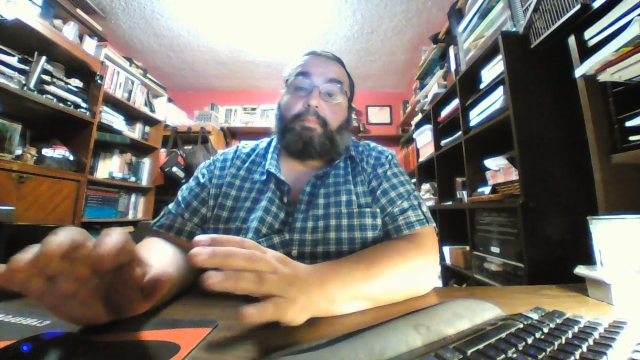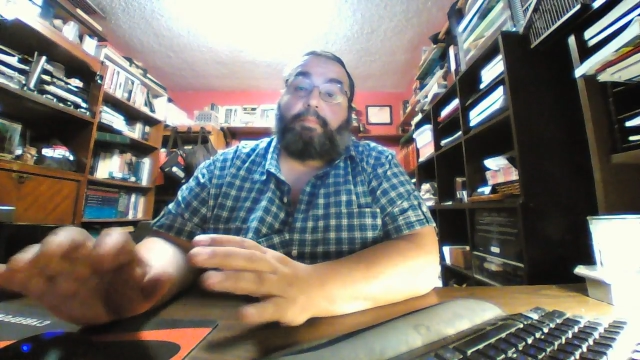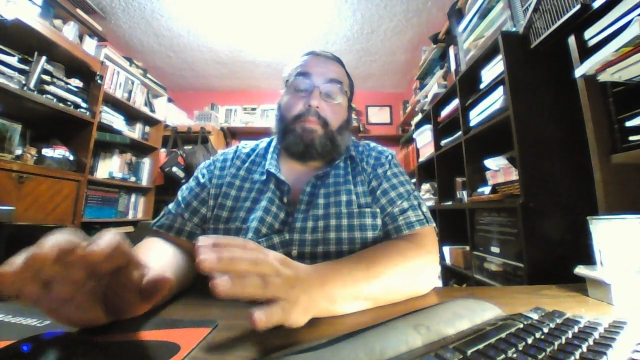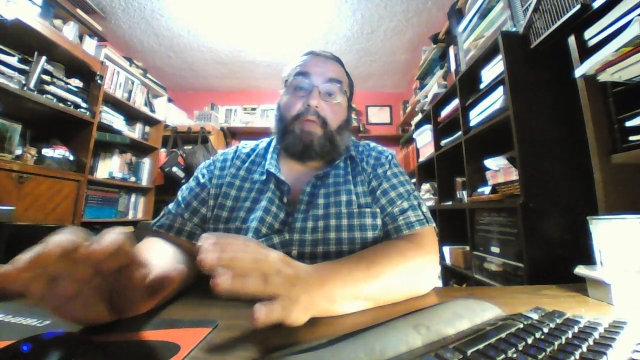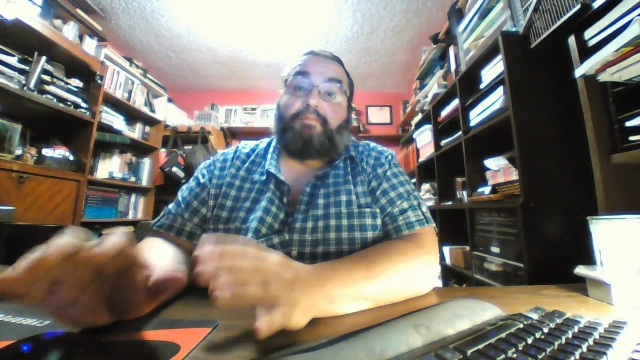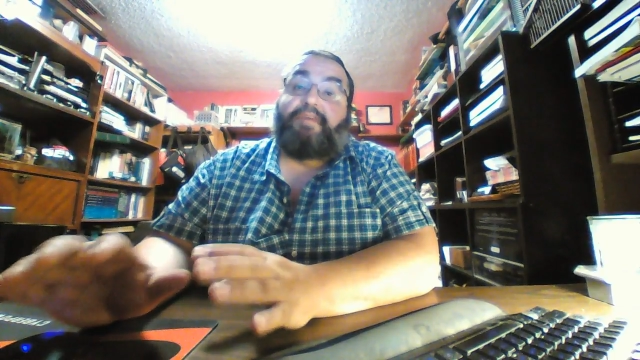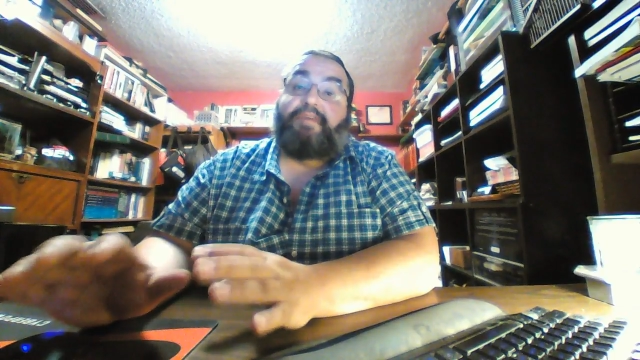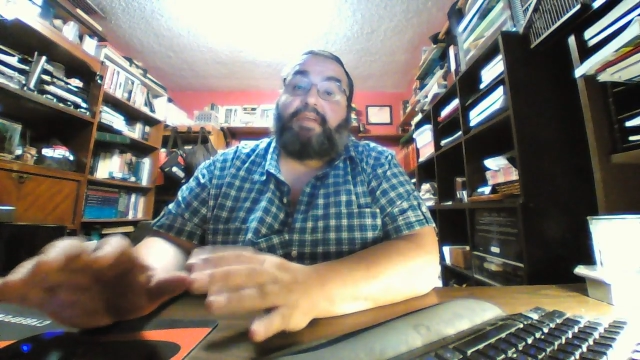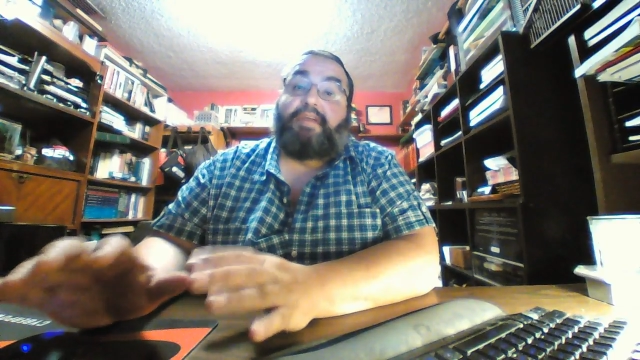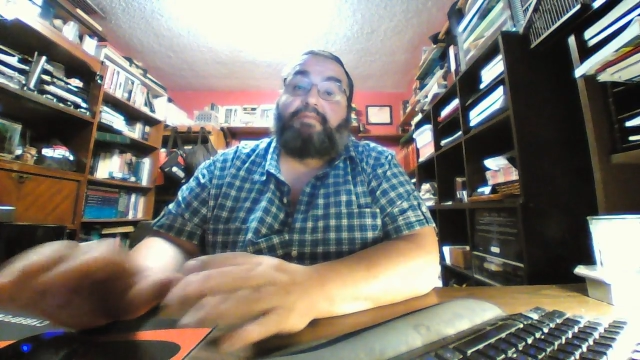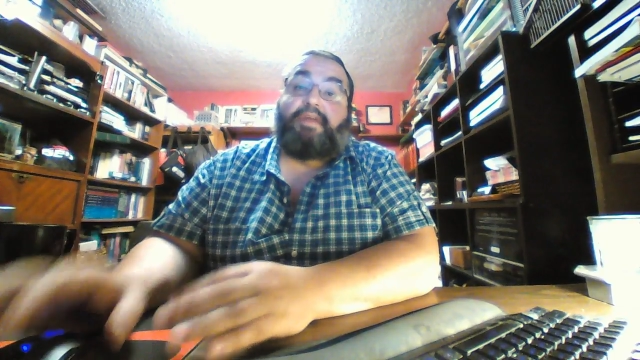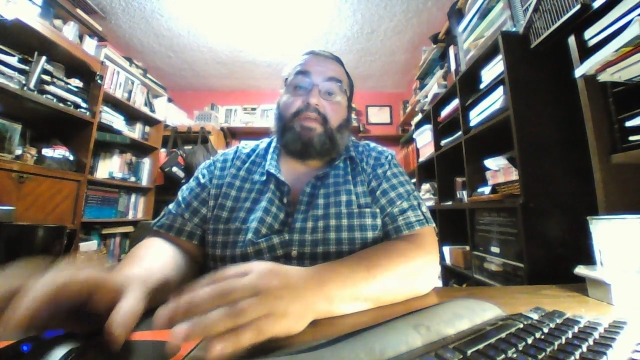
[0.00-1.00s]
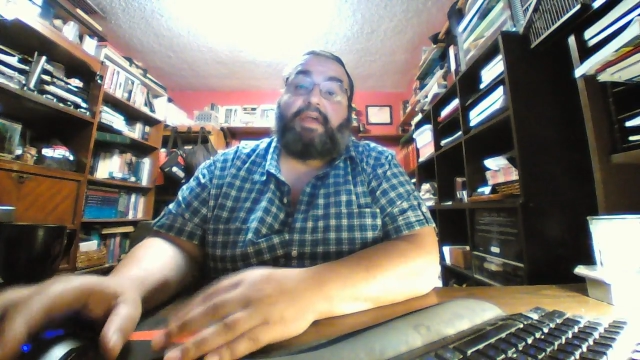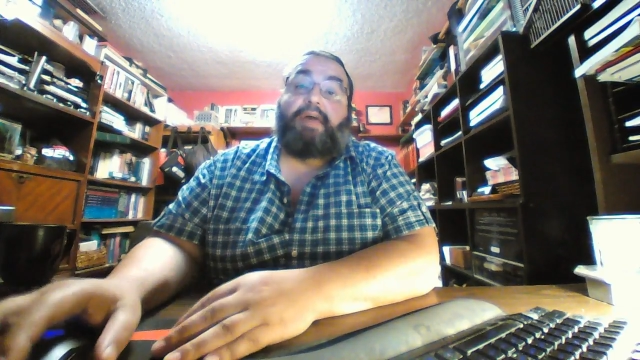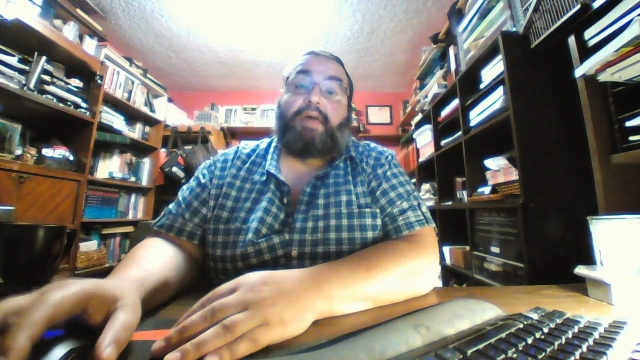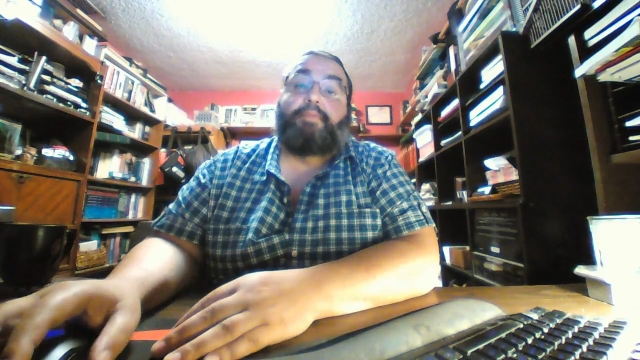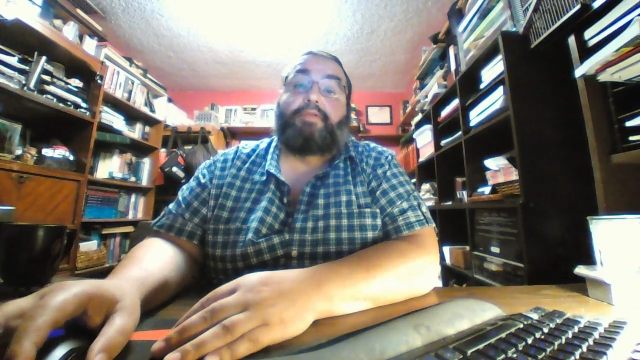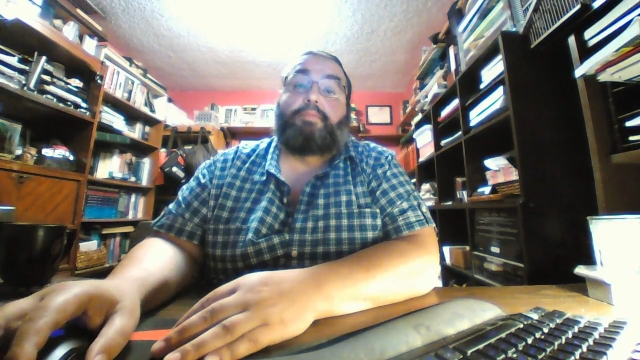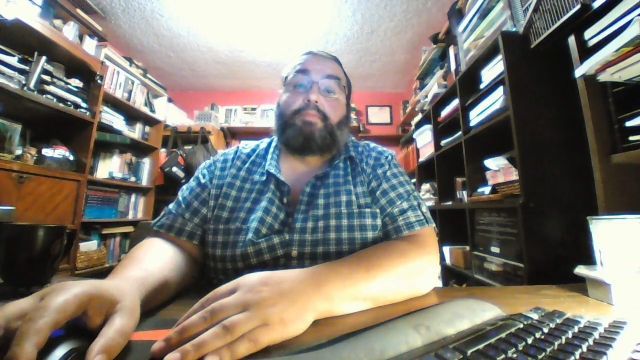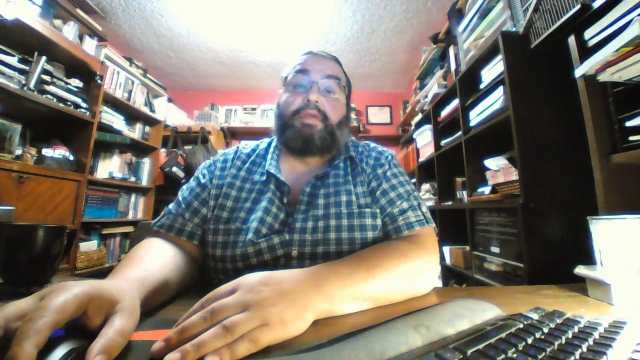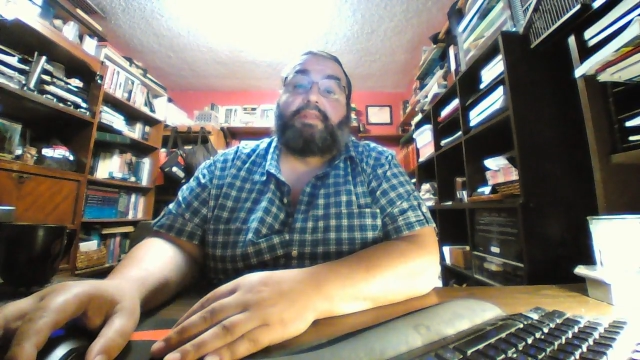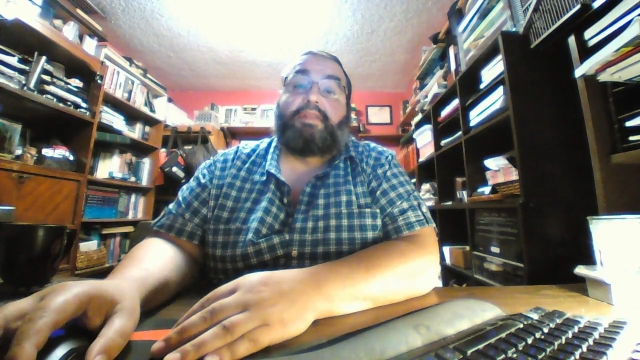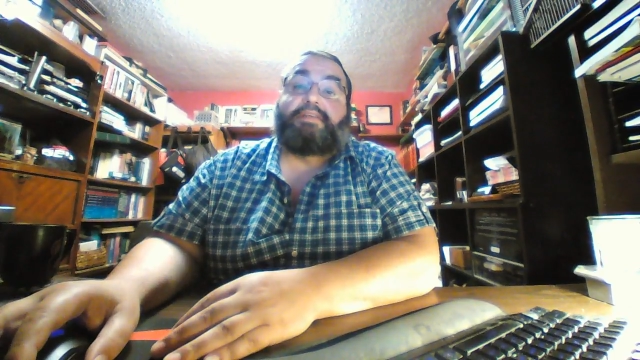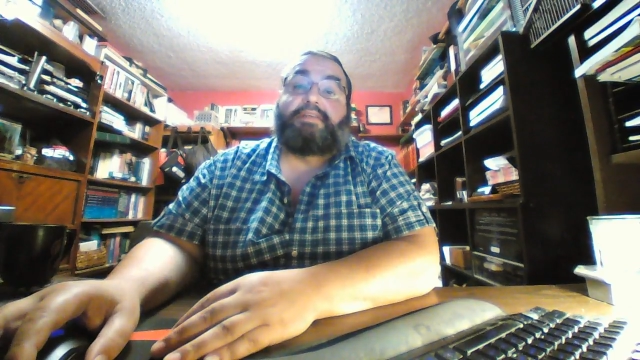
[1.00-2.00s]
I'm very, very happy to be
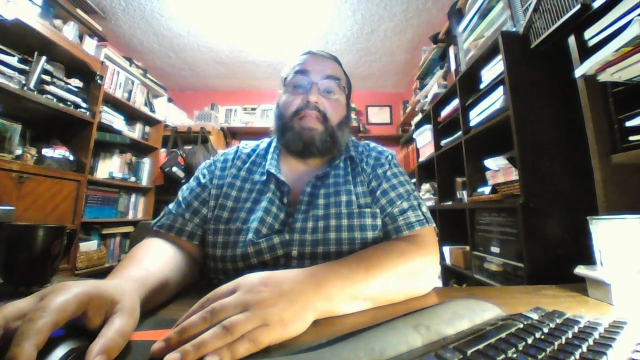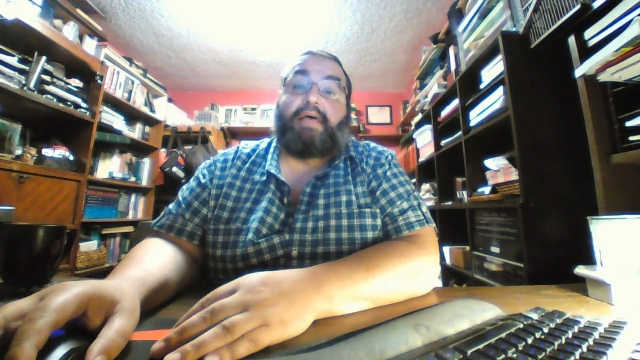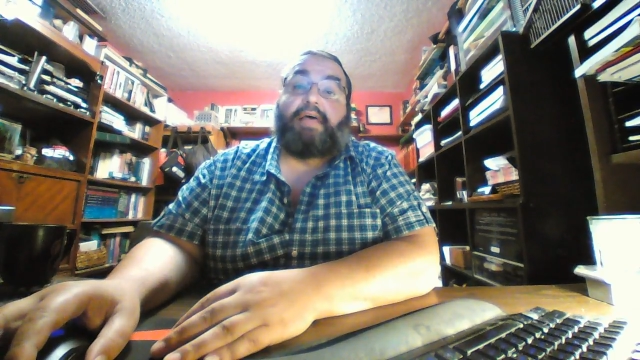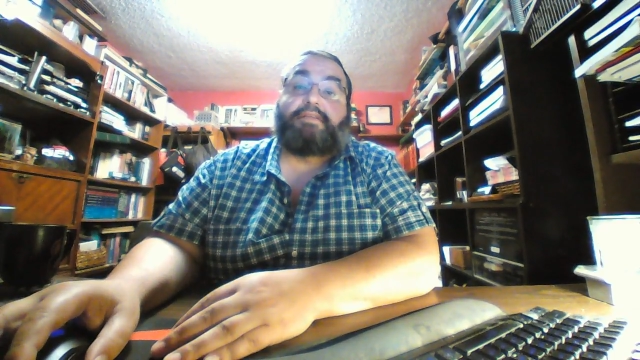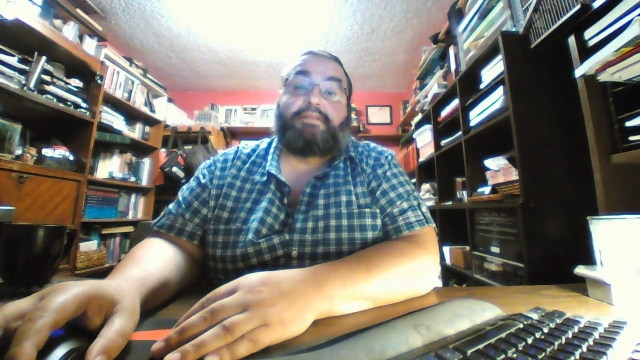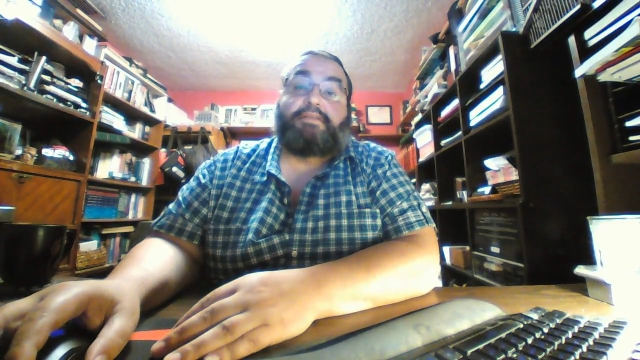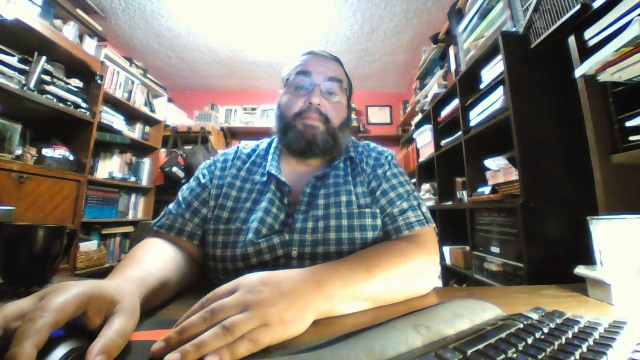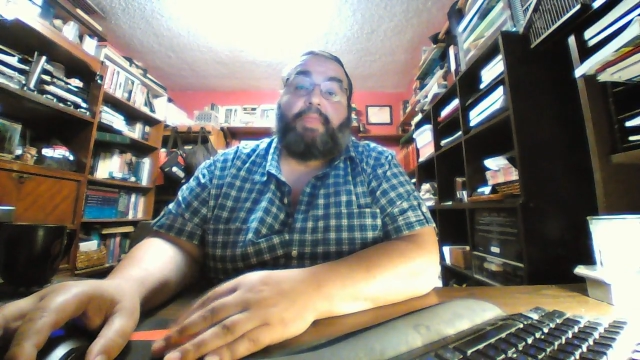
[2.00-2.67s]
in this class.